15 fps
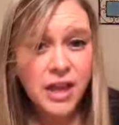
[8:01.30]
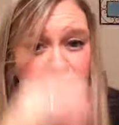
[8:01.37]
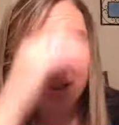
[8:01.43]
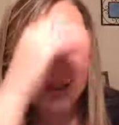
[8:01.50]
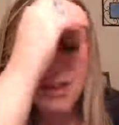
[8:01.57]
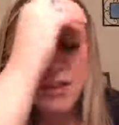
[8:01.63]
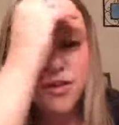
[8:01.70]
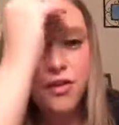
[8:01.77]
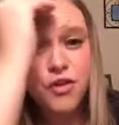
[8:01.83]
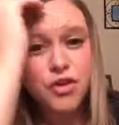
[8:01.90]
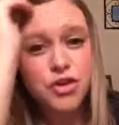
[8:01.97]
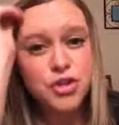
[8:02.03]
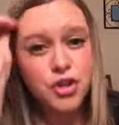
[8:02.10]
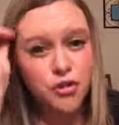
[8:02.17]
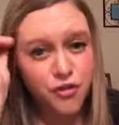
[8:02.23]
else in them.
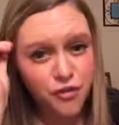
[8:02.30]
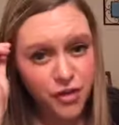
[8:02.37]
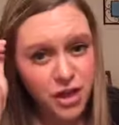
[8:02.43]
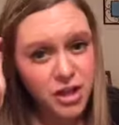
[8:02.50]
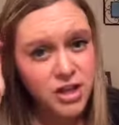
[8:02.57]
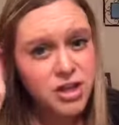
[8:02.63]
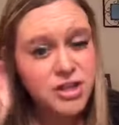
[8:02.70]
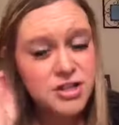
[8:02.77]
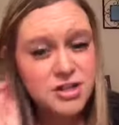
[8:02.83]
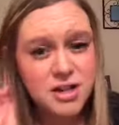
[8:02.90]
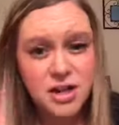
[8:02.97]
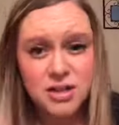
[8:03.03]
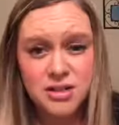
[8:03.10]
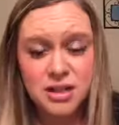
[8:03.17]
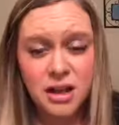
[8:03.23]
There's no fillers.
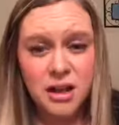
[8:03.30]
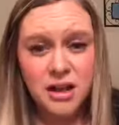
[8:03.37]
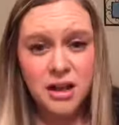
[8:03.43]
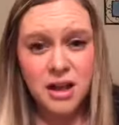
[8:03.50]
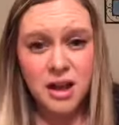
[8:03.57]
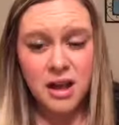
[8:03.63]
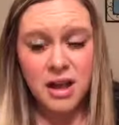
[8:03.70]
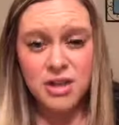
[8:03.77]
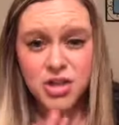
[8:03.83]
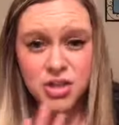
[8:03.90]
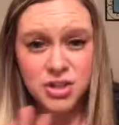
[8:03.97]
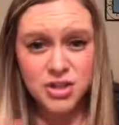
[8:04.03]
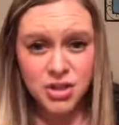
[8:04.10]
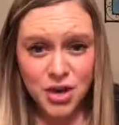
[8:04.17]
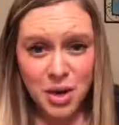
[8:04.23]
It's
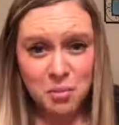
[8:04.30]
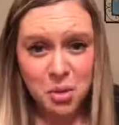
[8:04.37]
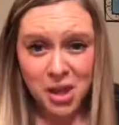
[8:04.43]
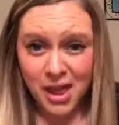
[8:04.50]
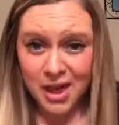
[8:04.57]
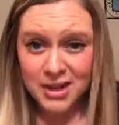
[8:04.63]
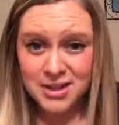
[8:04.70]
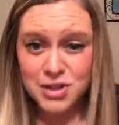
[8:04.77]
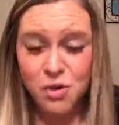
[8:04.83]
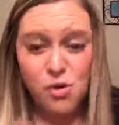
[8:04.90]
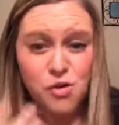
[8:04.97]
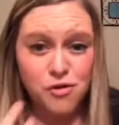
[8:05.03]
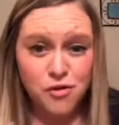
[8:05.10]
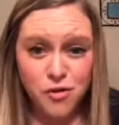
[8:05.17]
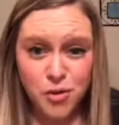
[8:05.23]
just straight plant
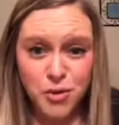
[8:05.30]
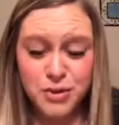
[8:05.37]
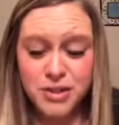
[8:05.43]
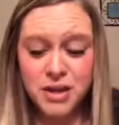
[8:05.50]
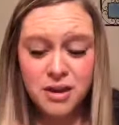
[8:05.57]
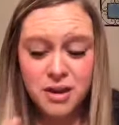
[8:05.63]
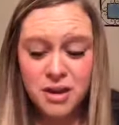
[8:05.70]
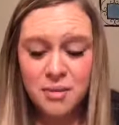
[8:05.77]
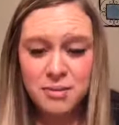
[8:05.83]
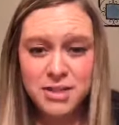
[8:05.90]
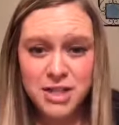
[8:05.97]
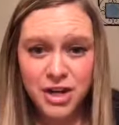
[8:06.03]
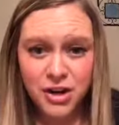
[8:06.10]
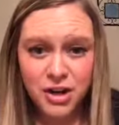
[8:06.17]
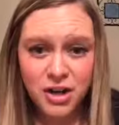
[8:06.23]
or fruit
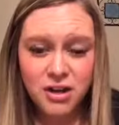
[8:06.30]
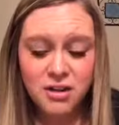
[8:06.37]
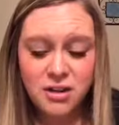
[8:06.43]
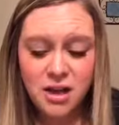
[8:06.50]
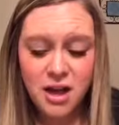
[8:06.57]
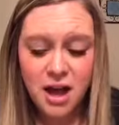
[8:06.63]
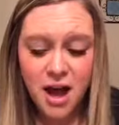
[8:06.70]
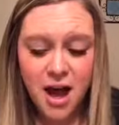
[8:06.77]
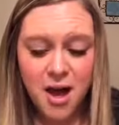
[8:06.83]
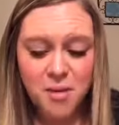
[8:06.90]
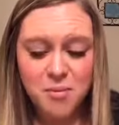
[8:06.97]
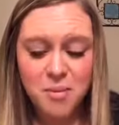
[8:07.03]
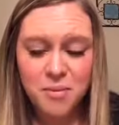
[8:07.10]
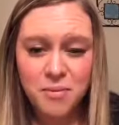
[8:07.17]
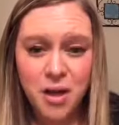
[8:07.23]
material,
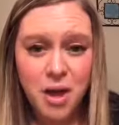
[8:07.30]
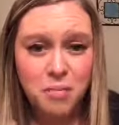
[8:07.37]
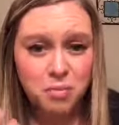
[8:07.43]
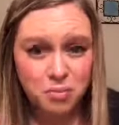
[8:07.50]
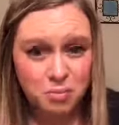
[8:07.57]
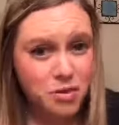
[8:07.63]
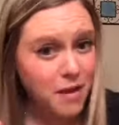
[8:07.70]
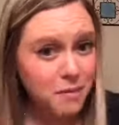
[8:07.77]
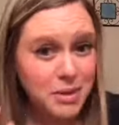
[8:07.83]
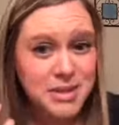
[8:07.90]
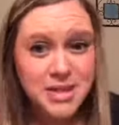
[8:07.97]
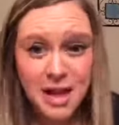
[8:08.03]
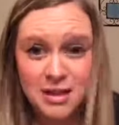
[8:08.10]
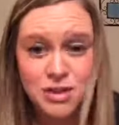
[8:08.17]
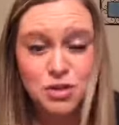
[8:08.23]
and they've been
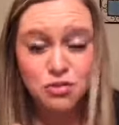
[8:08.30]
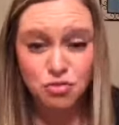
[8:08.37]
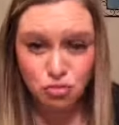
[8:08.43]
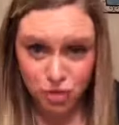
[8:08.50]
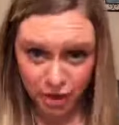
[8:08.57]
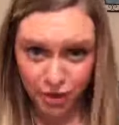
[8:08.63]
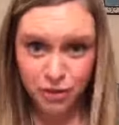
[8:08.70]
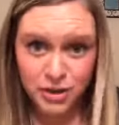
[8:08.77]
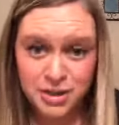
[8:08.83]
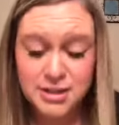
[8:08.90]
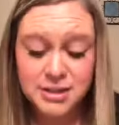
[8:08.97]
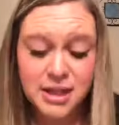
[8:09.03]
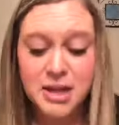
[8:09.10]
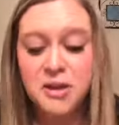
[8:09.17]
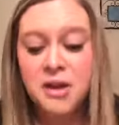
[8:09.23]
tested
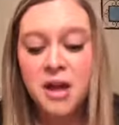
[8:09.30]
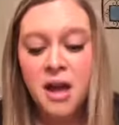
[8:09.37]
rigorously.